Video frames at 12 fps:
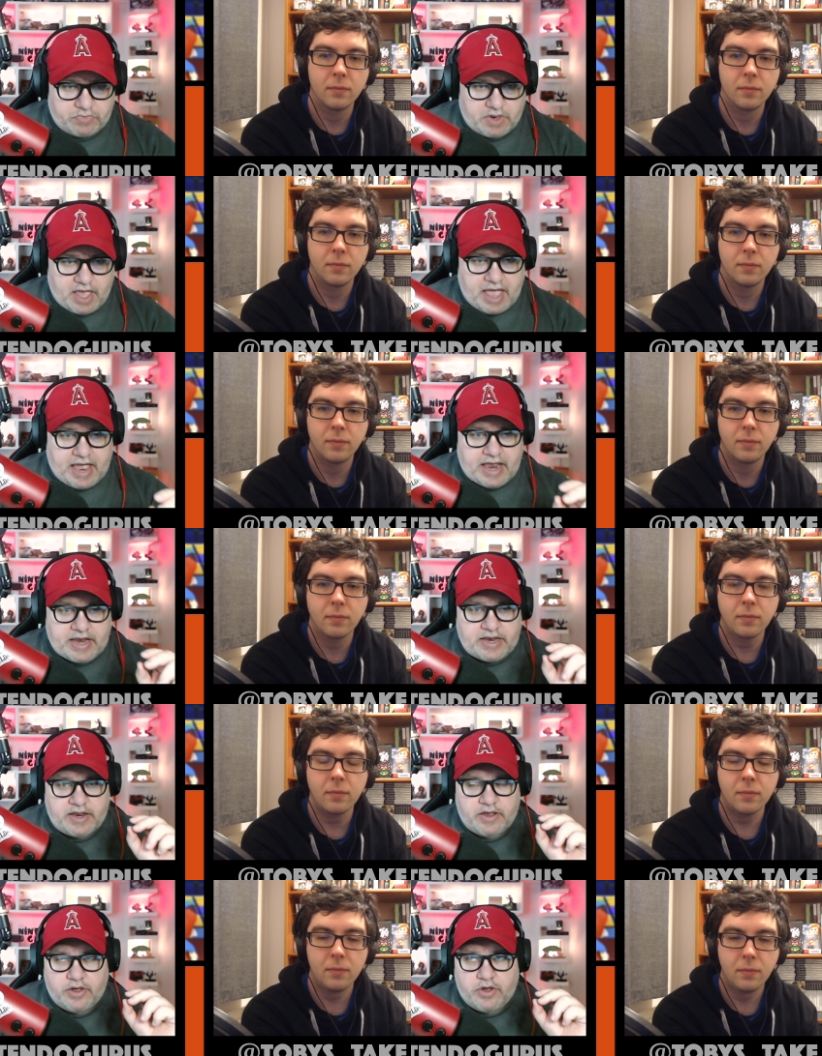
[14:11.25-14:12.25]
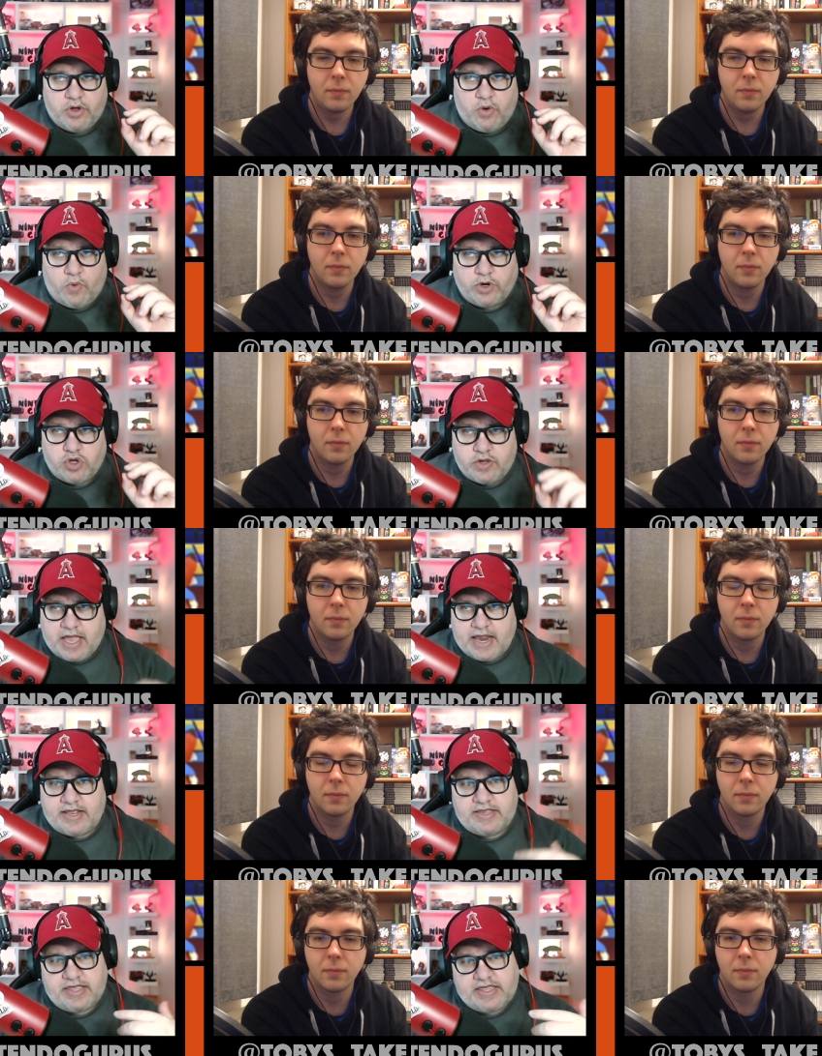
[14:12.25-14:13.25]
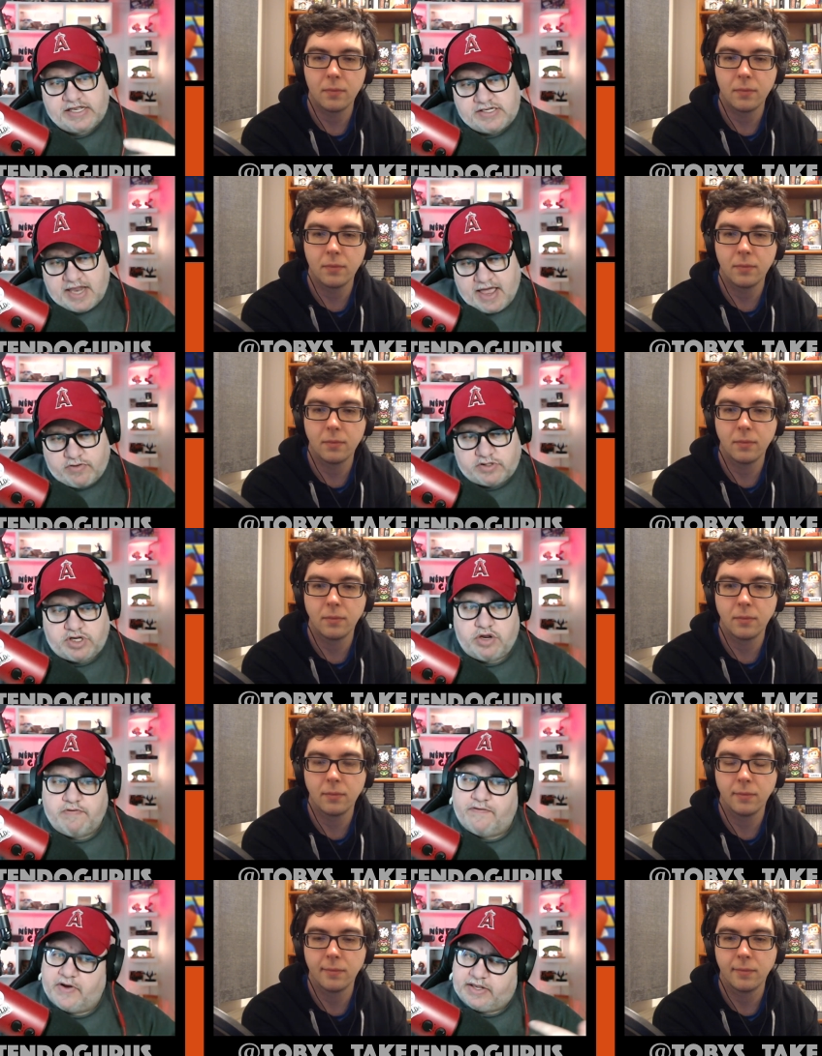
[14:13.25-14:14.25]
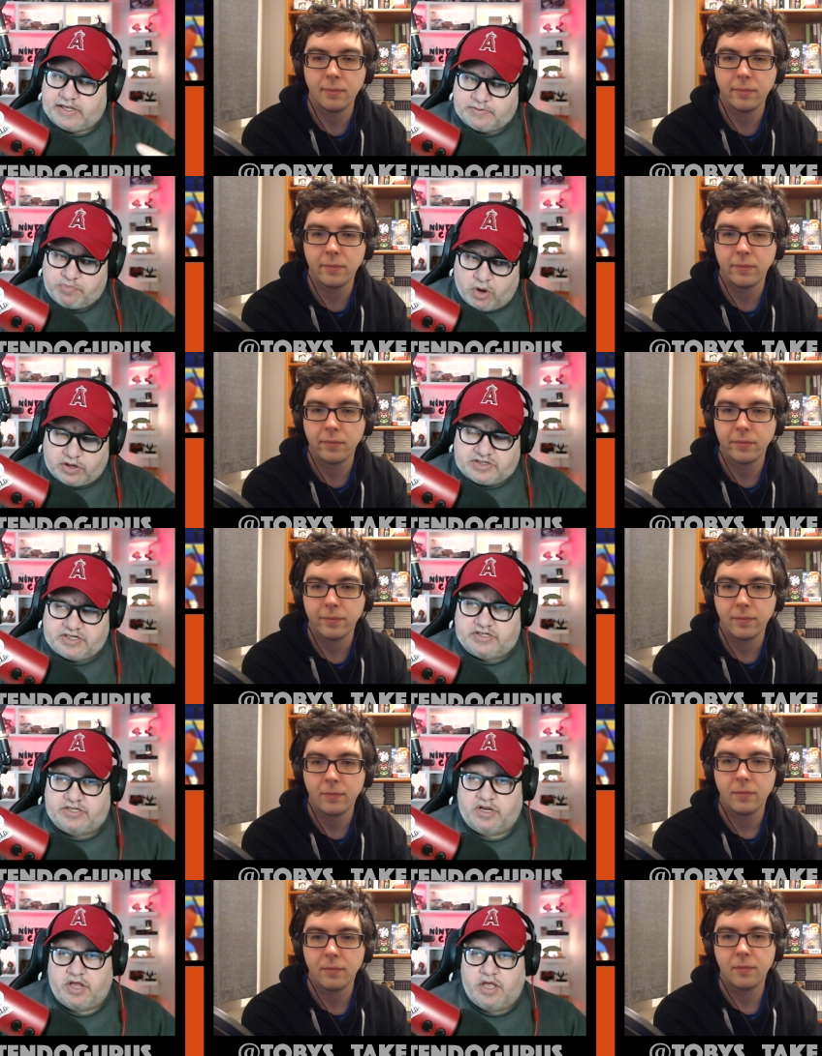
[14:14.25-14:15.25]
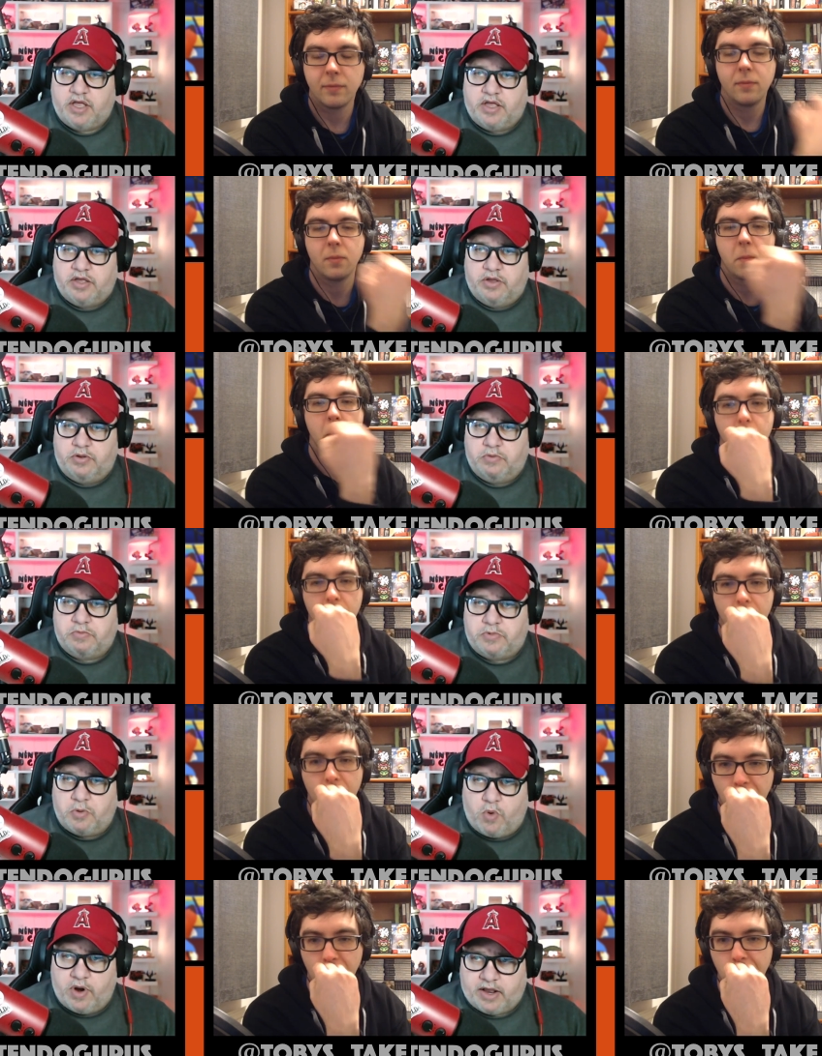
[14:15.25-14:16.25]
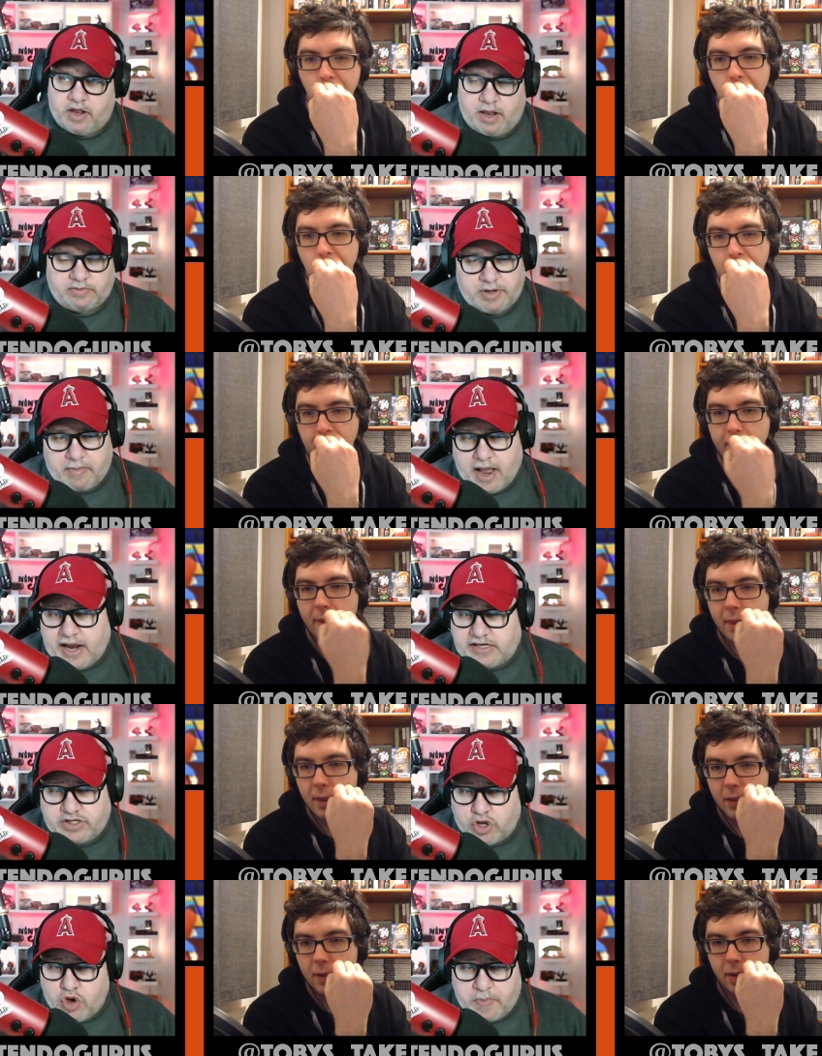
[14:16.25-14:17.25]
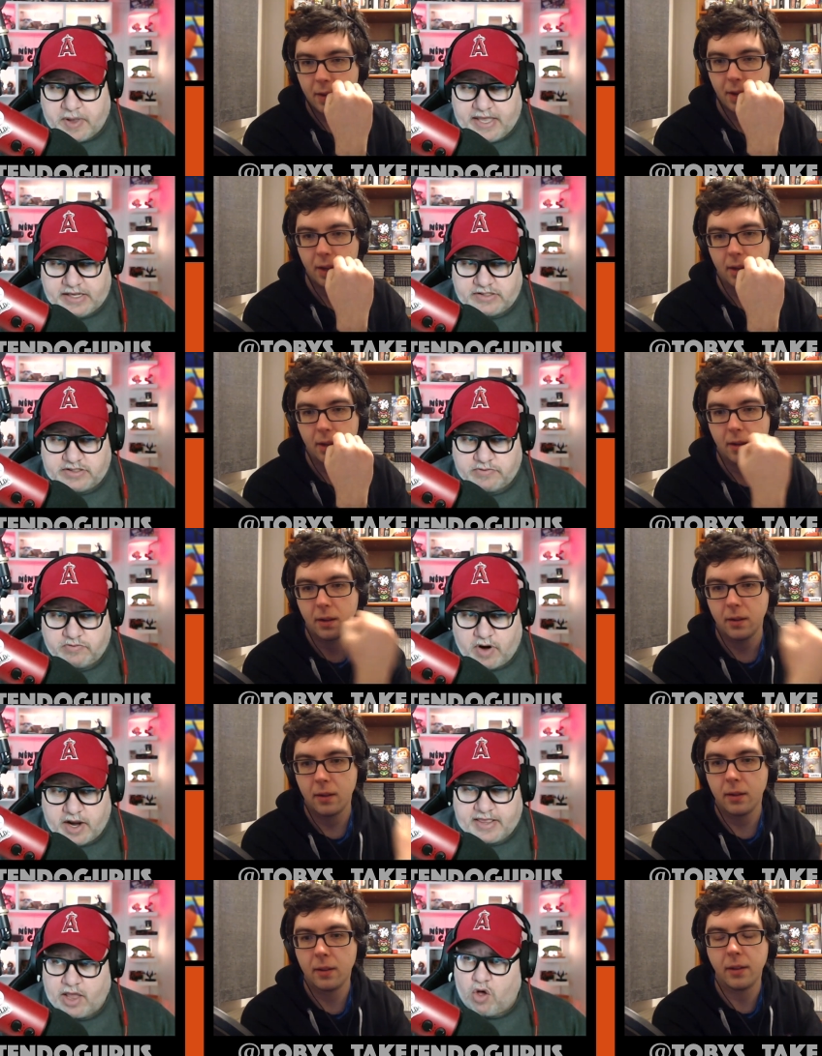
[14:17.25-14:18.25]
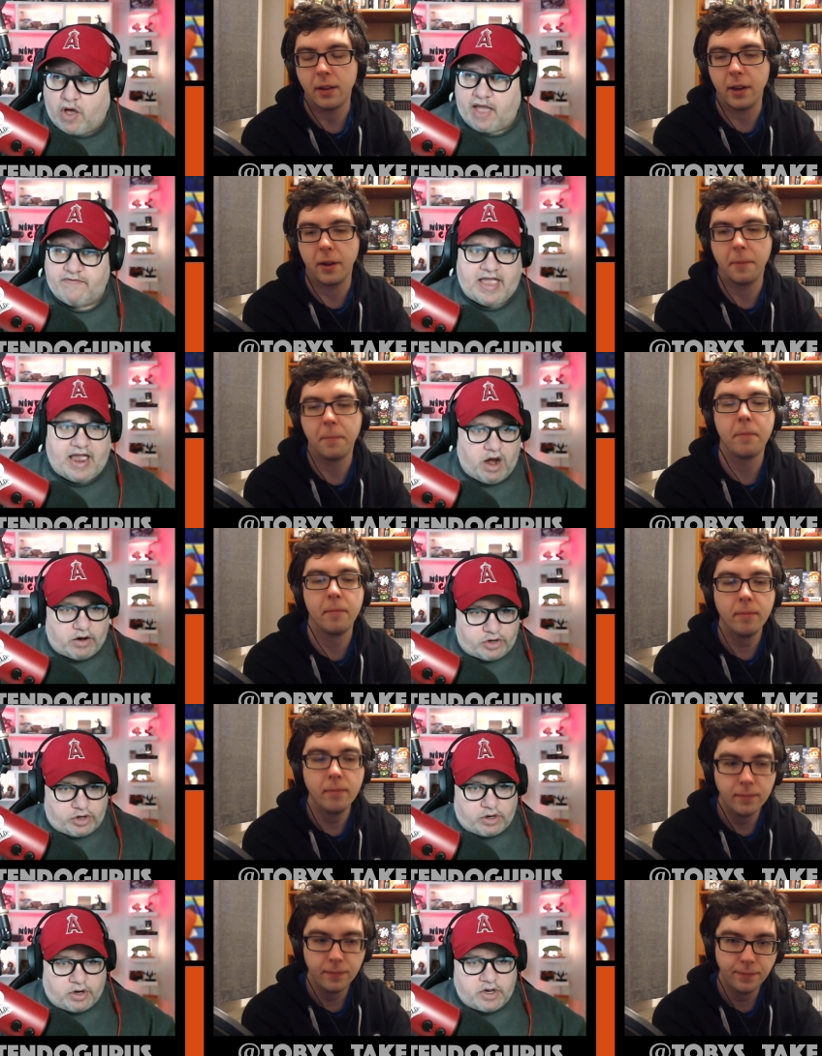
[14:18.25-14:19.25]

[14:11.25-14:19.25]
Speaker 1: And when you get into these levels and you fight these bosses, the one that comes to mind is the Koopa Kids, right? They all have character.